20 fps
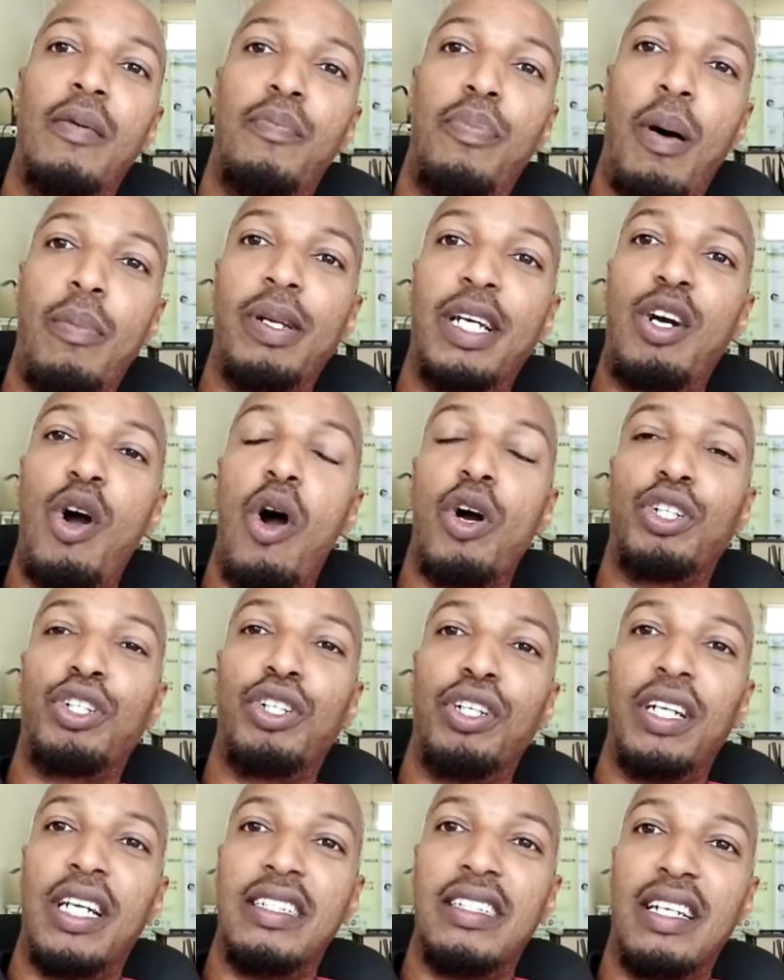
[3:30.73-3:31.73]
public
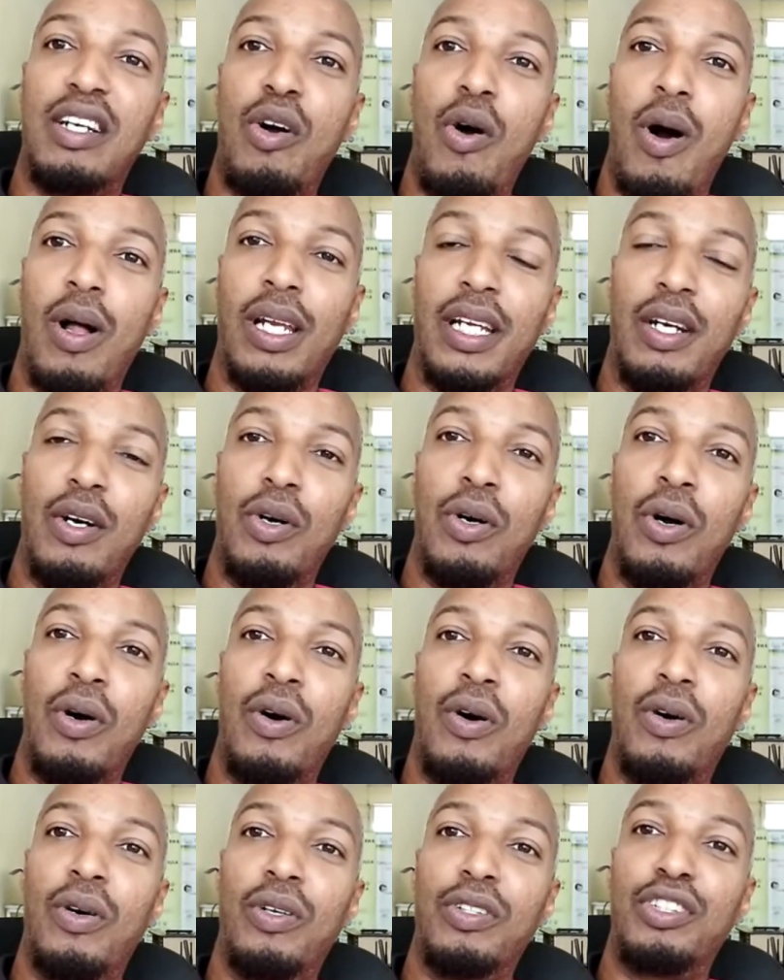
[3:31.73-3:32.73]
auction, as they call it,
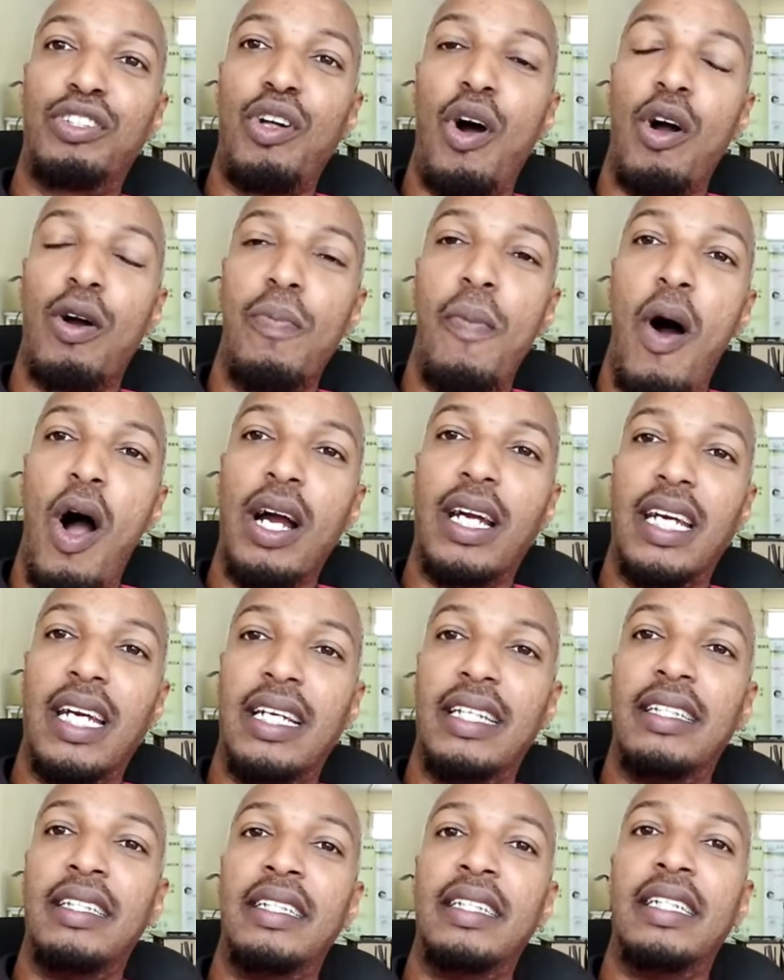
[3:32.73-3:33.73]
or stock market,